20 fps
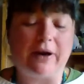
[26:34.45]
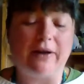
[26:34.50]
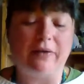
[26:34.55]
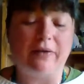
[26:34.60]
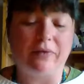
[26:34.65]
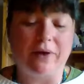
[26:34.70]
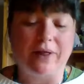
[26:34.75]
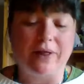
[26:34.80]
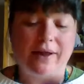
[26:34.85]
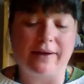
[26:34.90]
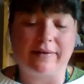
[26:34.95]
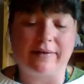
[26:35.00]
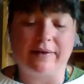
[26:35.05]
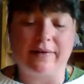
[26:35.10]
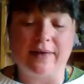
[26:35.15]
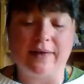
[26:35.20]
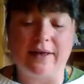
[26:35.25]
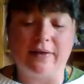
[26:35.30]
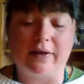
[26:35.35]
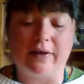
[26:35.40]
He's
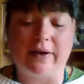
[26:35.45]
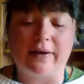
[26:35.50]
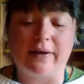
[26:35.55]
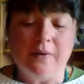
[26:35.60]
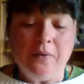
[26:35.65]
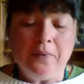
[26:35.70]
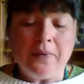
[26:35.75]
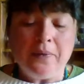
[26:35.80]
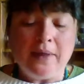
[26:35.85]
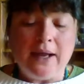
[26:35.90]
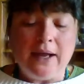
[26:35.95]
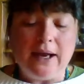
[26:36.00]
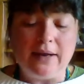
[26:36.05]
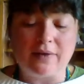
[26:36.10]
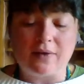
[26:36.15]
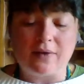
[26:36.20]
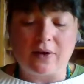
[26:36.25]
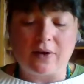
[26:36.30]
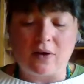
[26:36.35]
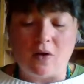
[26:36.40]
realizing that like
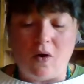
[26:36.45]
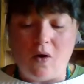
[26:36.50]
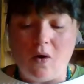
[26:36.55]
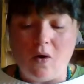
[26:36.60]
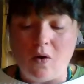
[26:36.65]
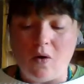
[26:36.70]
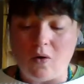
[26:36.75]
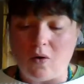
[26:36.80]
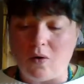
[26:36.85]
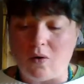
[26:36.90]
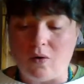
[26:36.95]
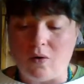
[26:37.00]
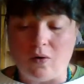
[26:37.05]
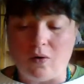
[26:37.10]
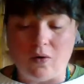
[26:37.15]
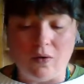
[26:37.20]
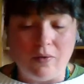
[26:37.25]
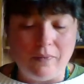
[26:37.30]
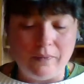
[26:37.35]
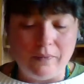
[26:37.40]
it's like a
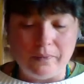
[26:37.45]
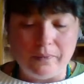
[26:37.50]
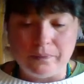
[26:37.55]
whole,